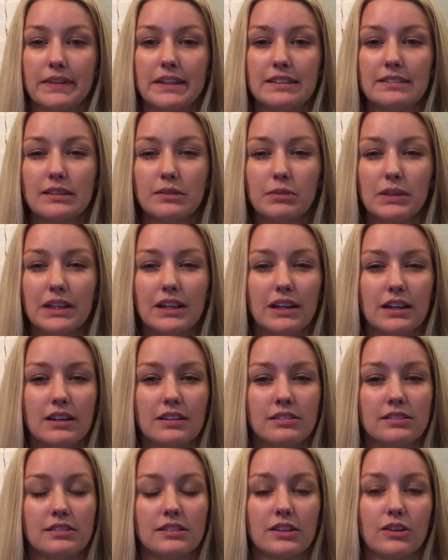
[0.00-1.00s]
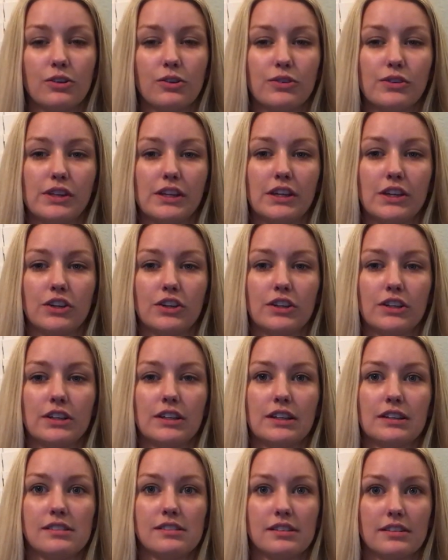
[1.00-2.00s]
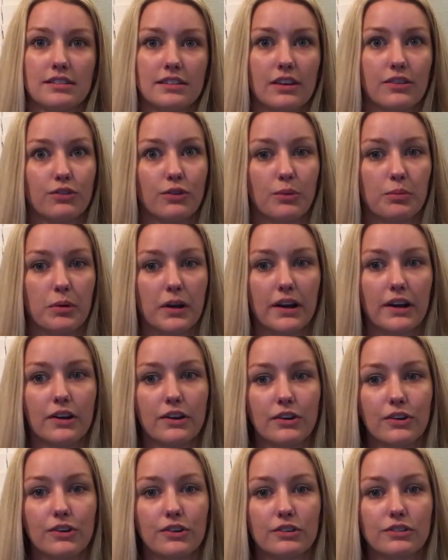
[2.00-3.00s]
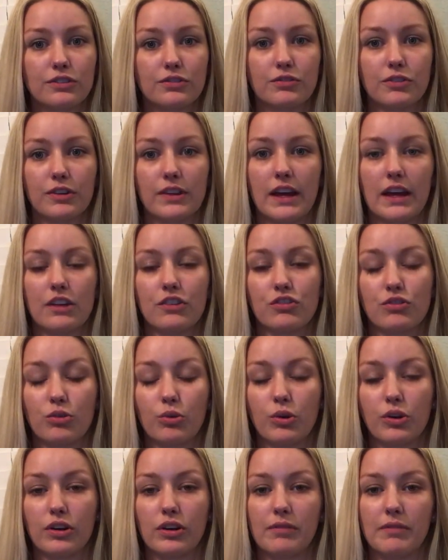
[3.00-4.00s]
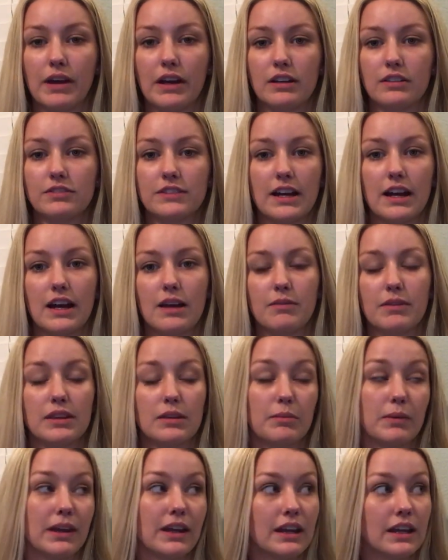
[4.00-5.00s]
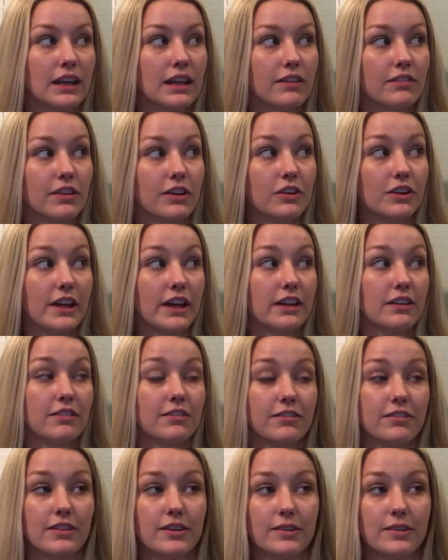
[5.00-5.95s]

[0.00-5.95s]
Is it because they're only good and successful predators for that short amount of time at the beginning of their life?